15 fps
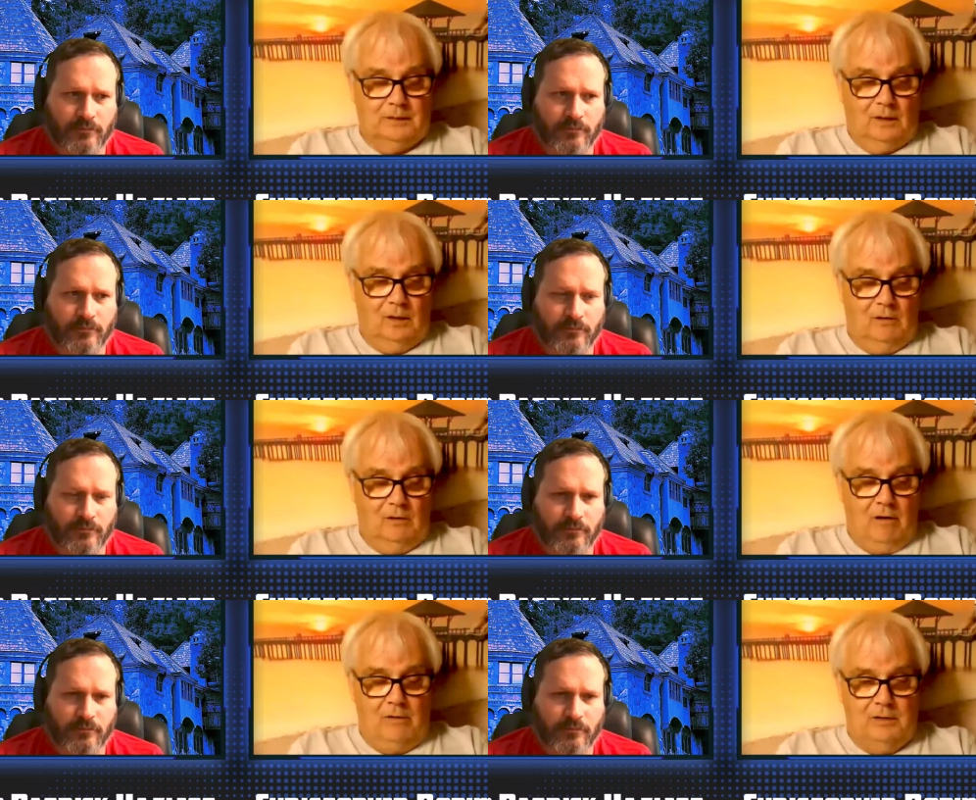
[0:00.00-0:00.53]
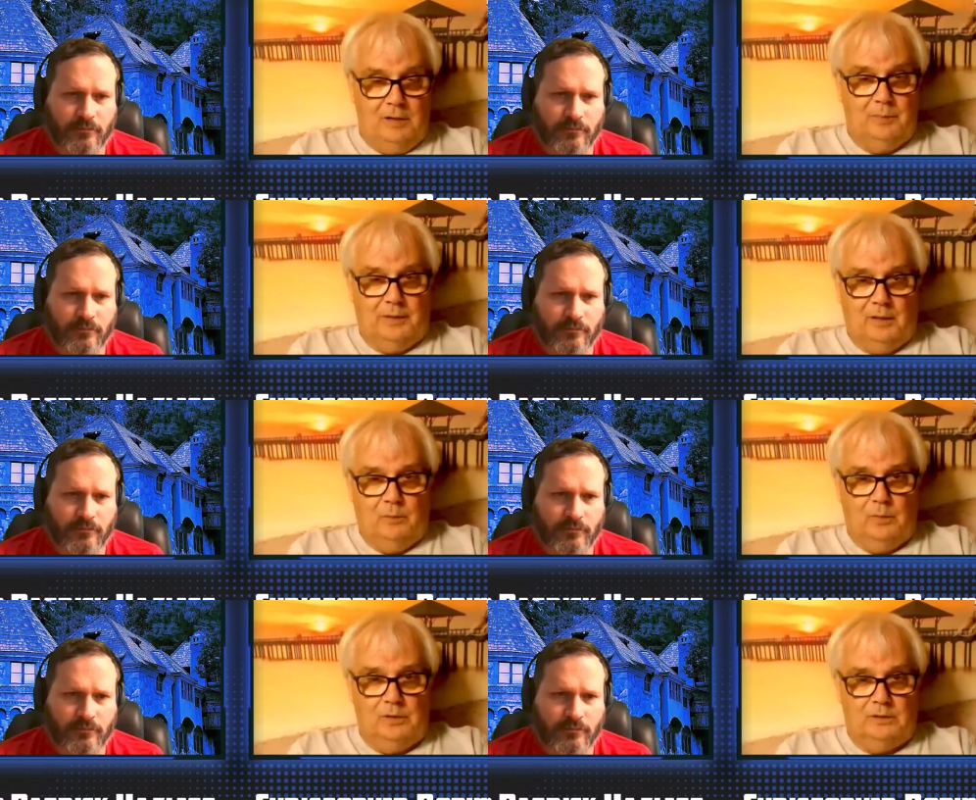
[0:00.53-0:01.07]
Speaker 1: Her only
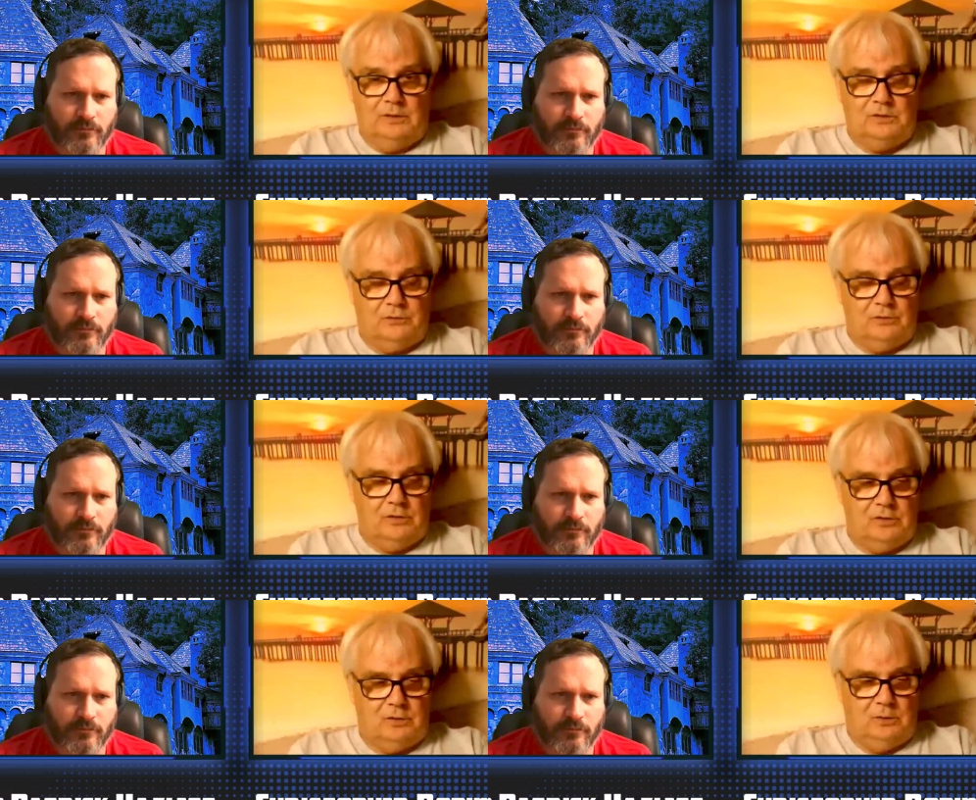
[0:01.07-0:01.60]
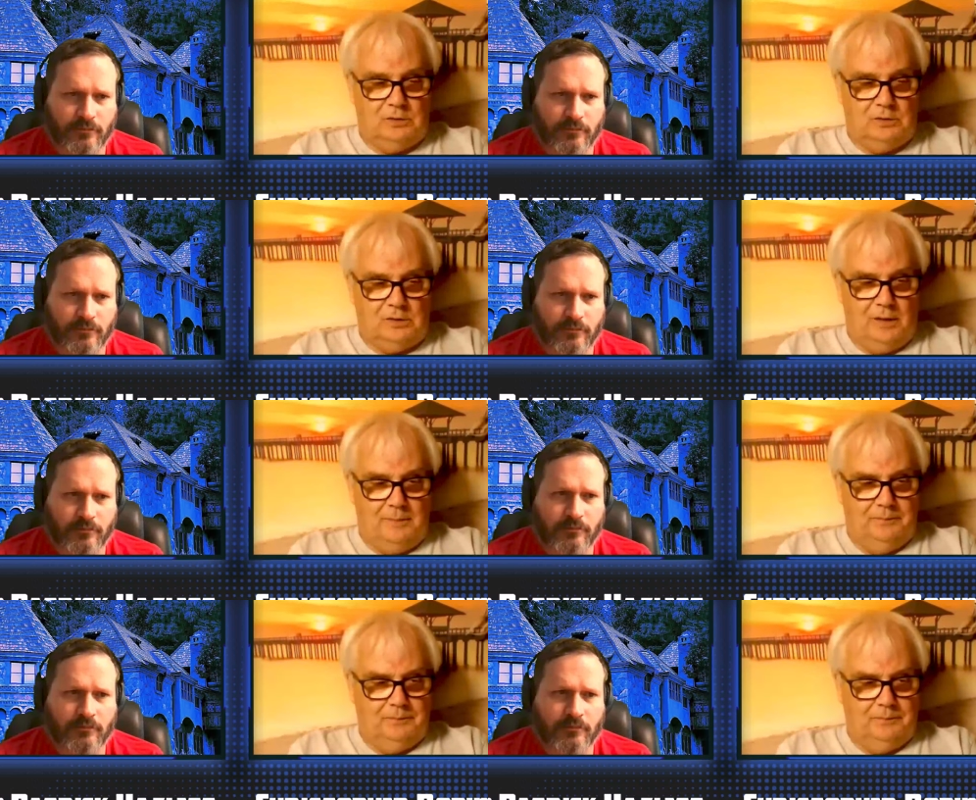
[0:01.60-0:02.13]
being with us for a short
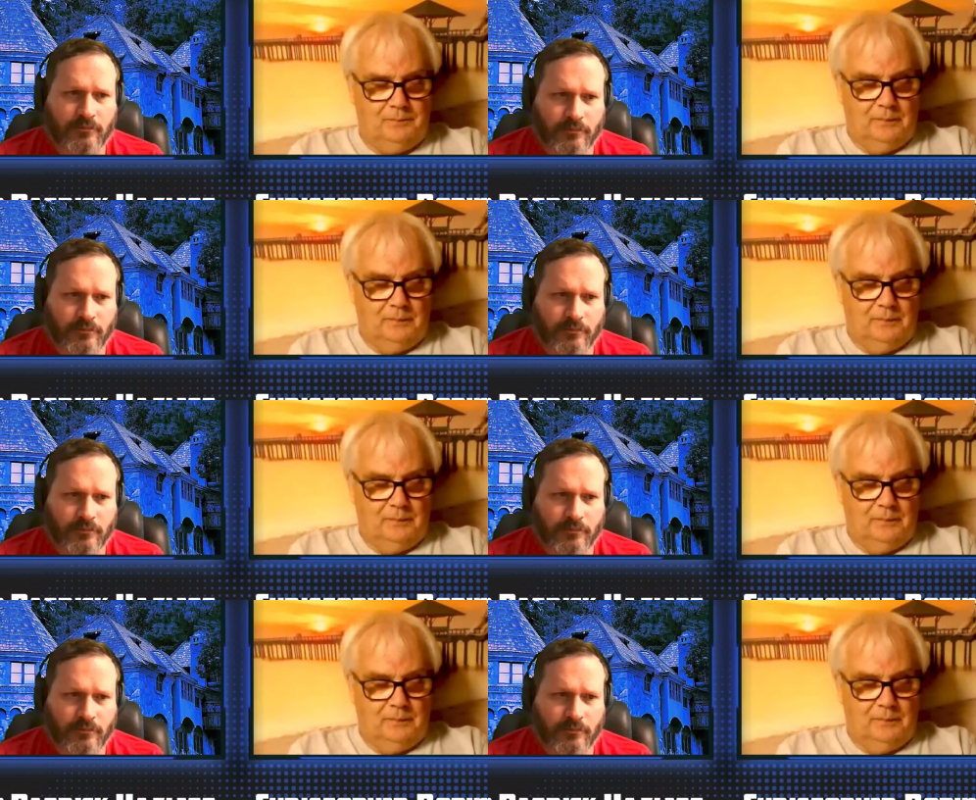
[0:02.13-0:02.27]
time.